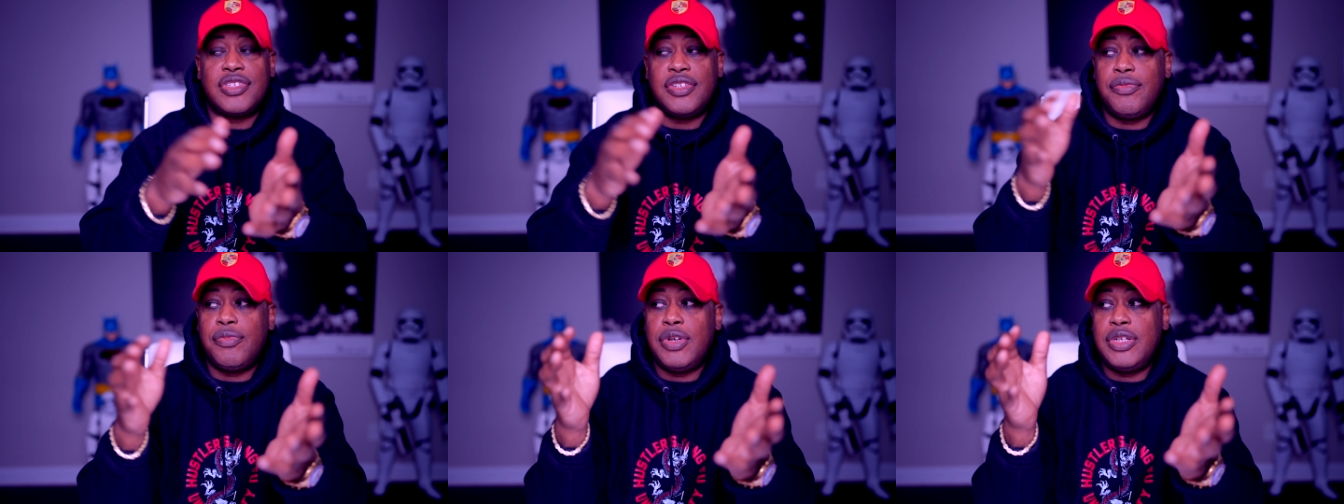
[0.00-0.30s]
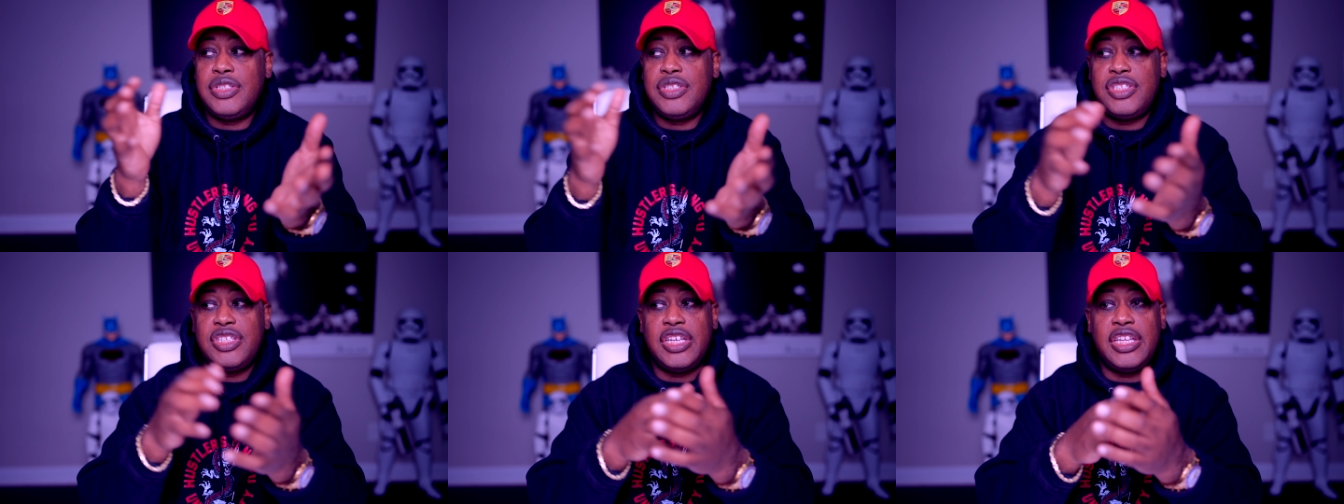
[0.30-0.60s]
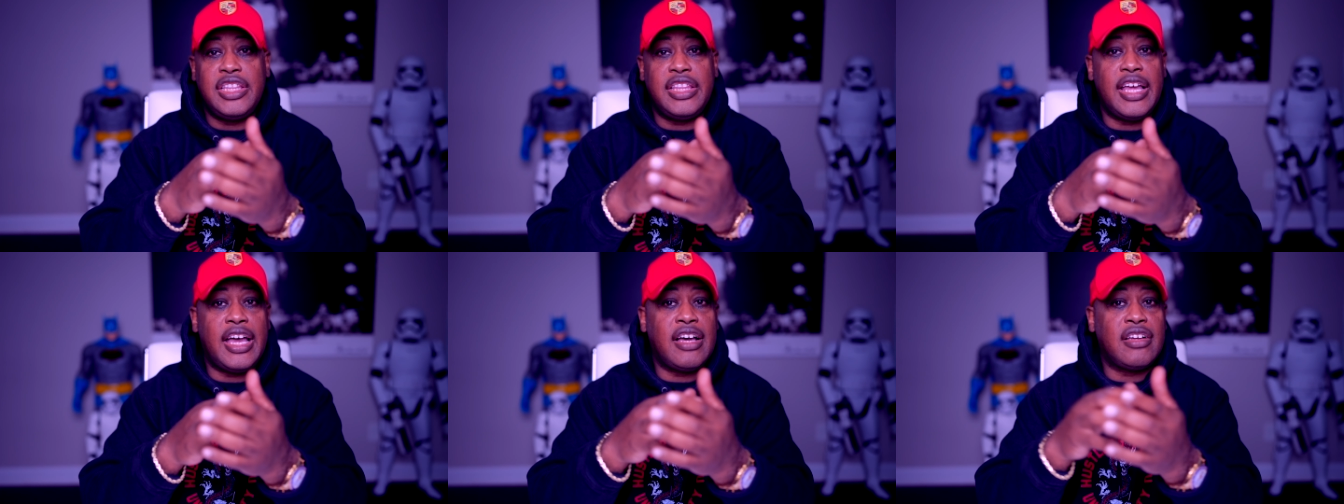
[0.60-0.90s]
It wasn't
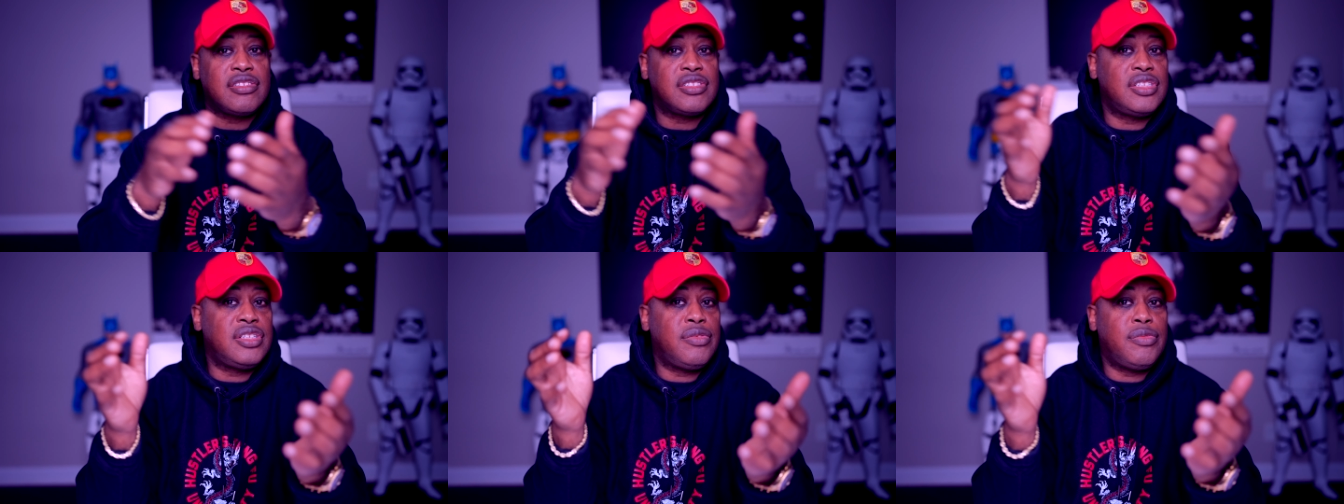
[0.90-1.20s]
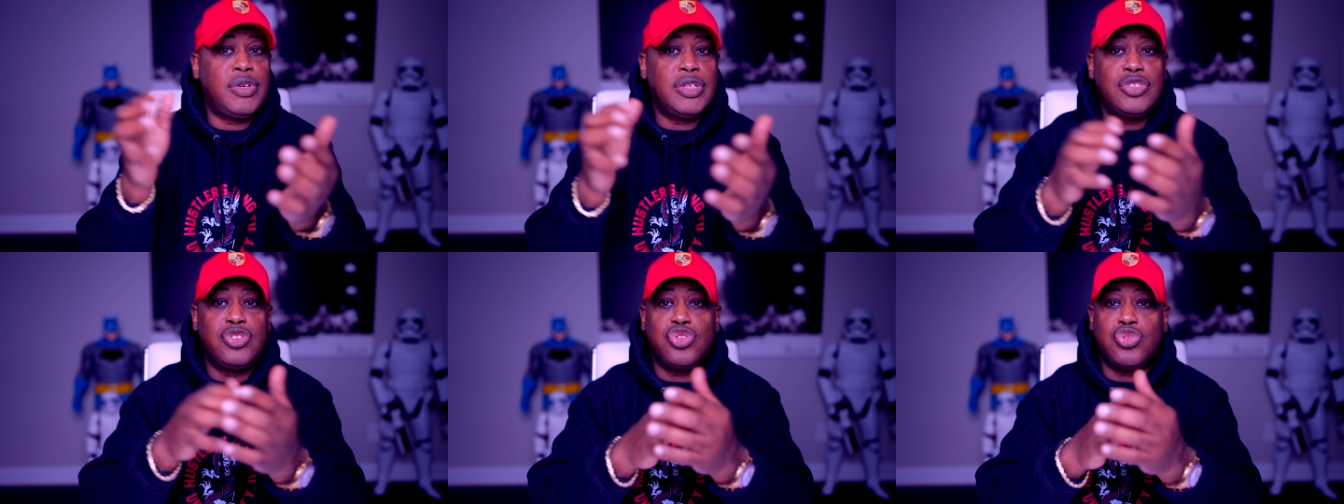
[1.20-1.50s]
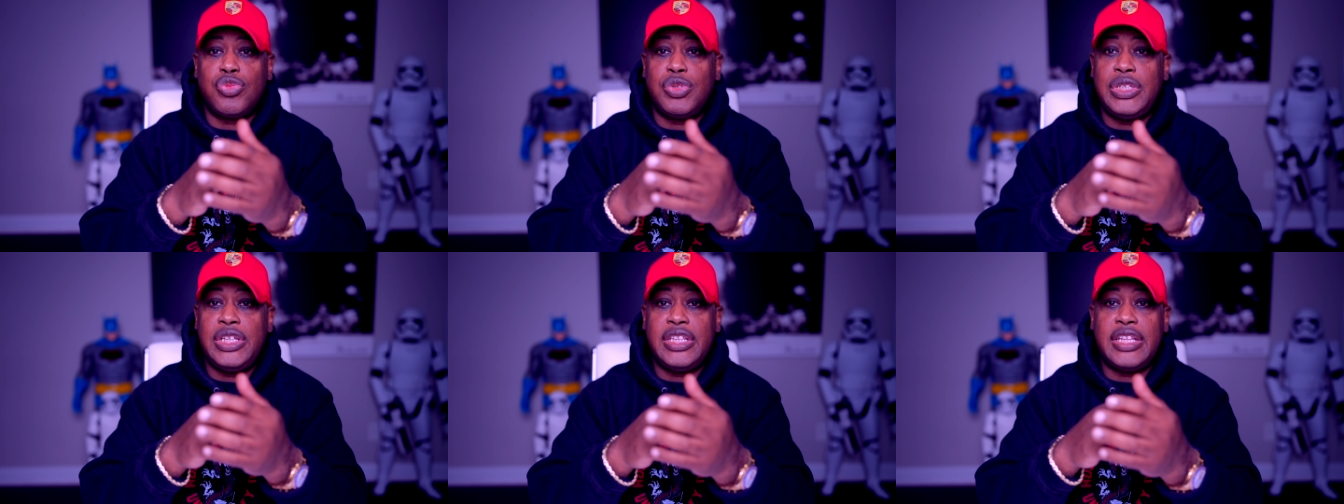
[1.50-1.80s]
$10,000. It wasn't
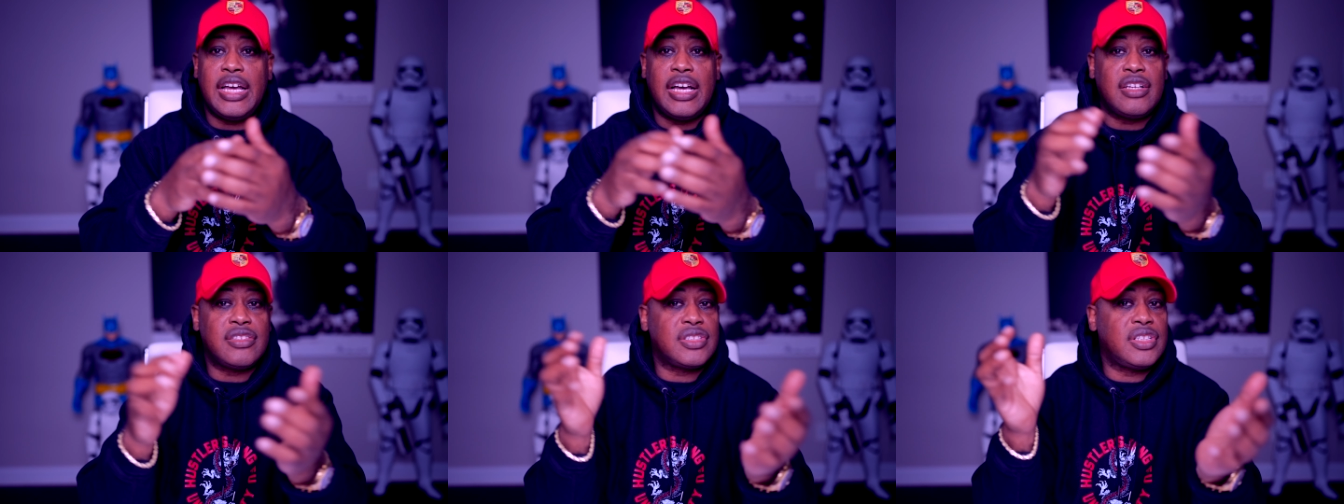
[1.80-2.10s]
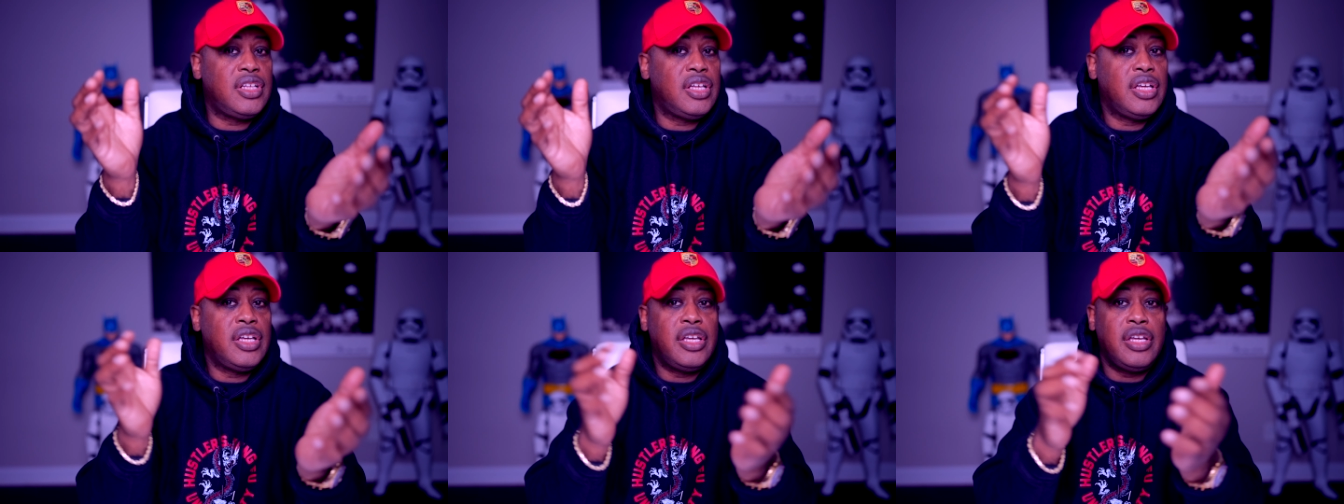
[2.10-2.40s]
$20,000.